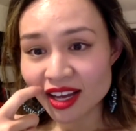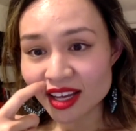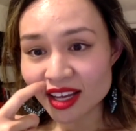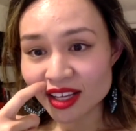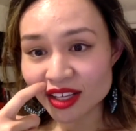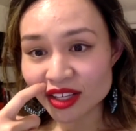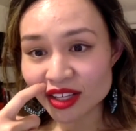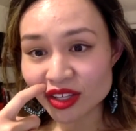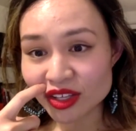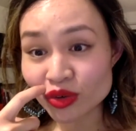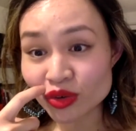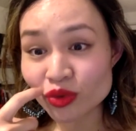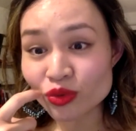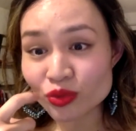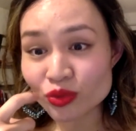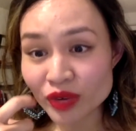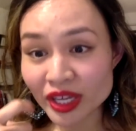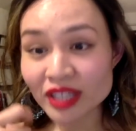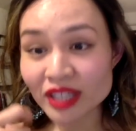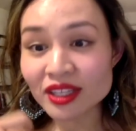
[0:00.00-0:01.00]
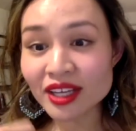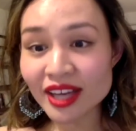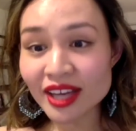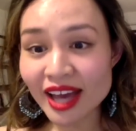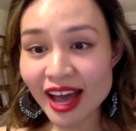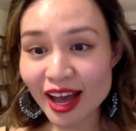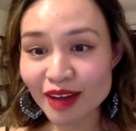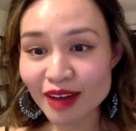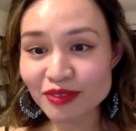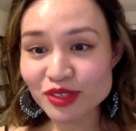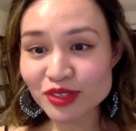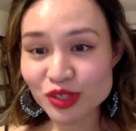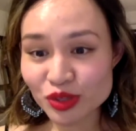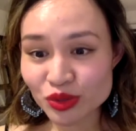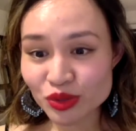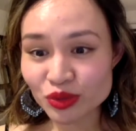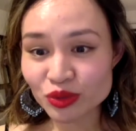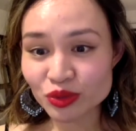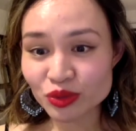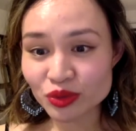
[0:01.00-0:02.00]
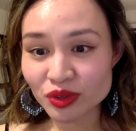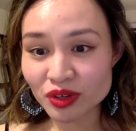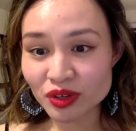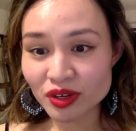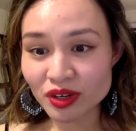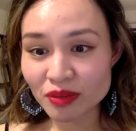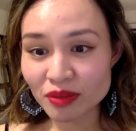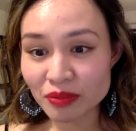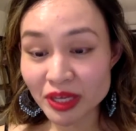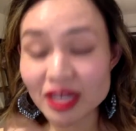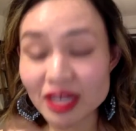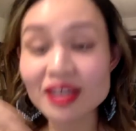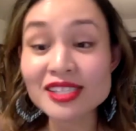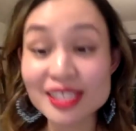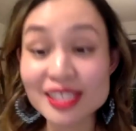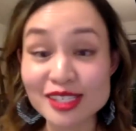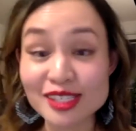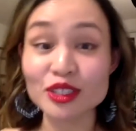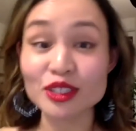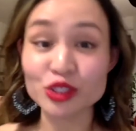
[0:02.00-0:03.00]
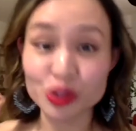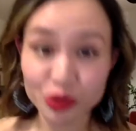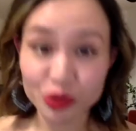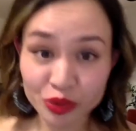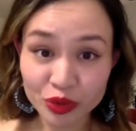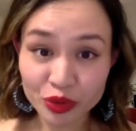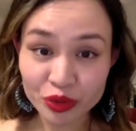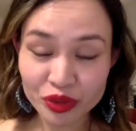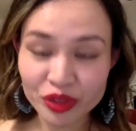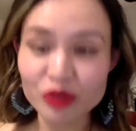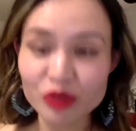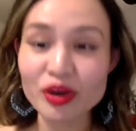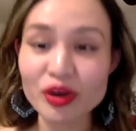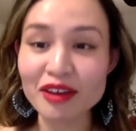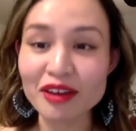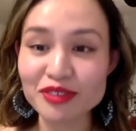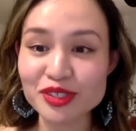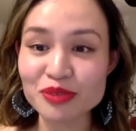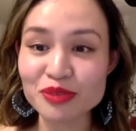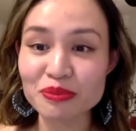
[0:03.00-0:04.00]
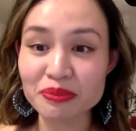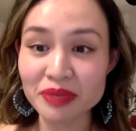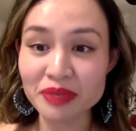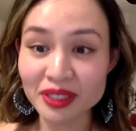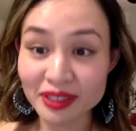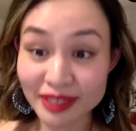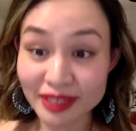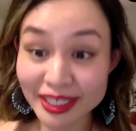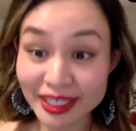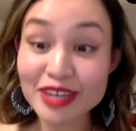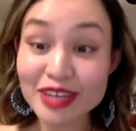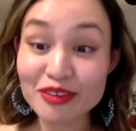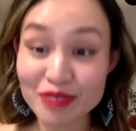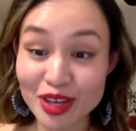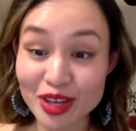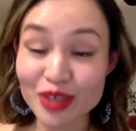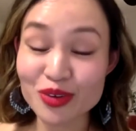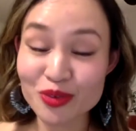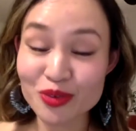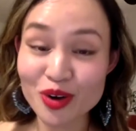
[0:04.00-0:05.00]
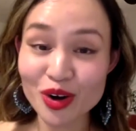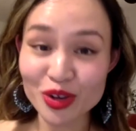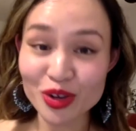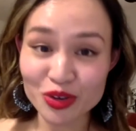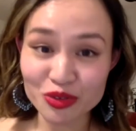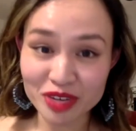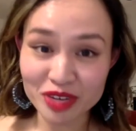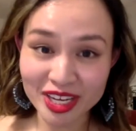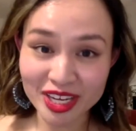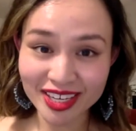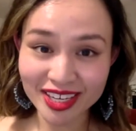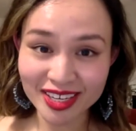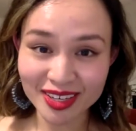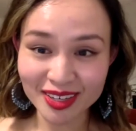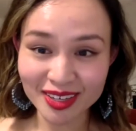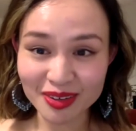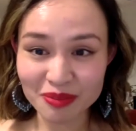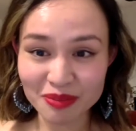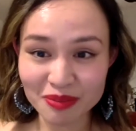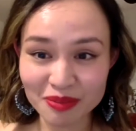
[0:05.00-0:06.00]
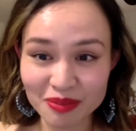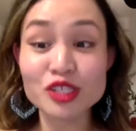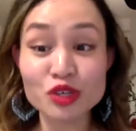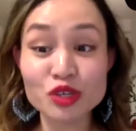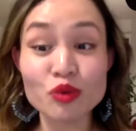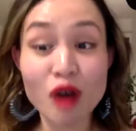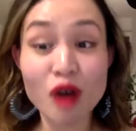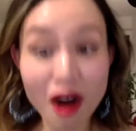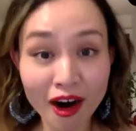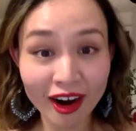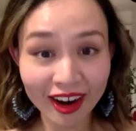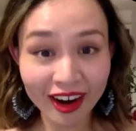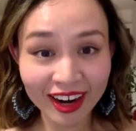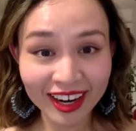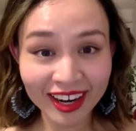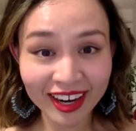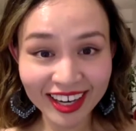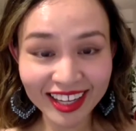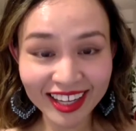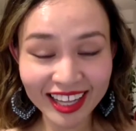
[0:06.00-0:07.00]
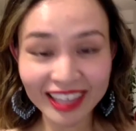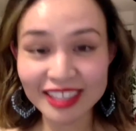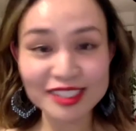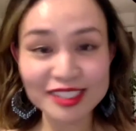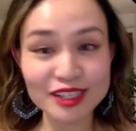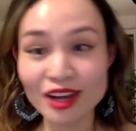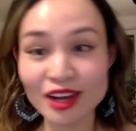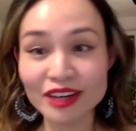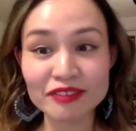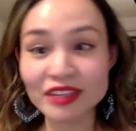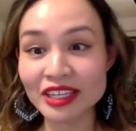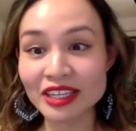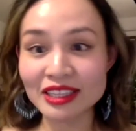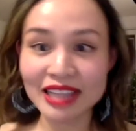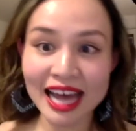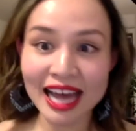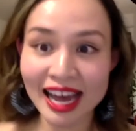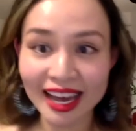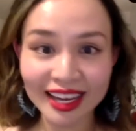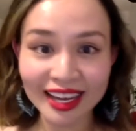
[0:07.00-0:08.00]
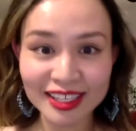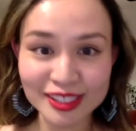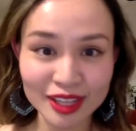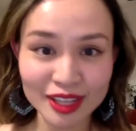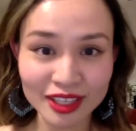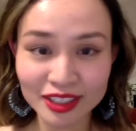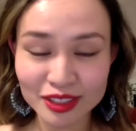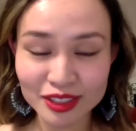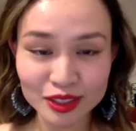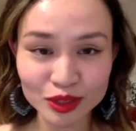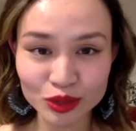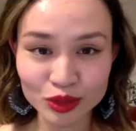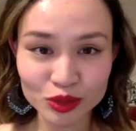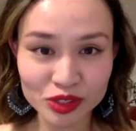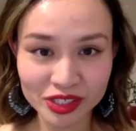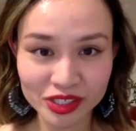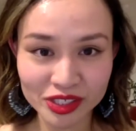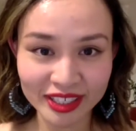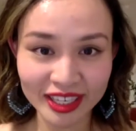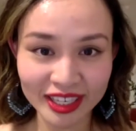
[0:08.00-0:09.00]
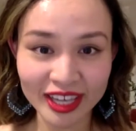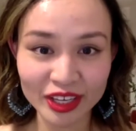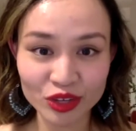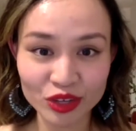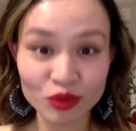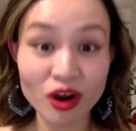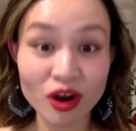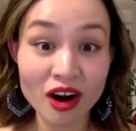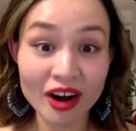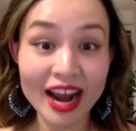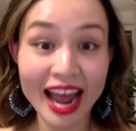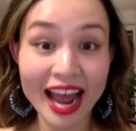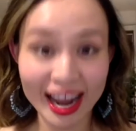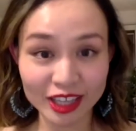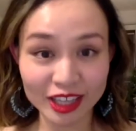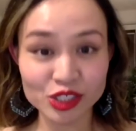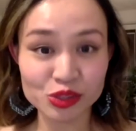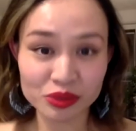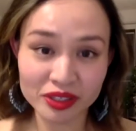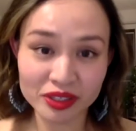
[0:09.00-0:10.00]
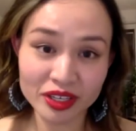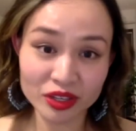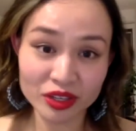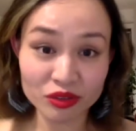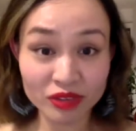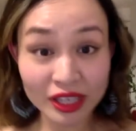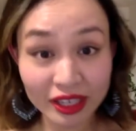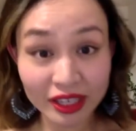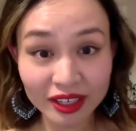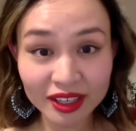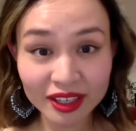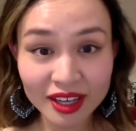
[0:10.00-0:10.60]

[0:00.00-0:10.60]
you really have to, because it's the truth, you have to believe that you are unique because you are. Like, it's not even a lie, it's not a delusion. Like, you are actually unique.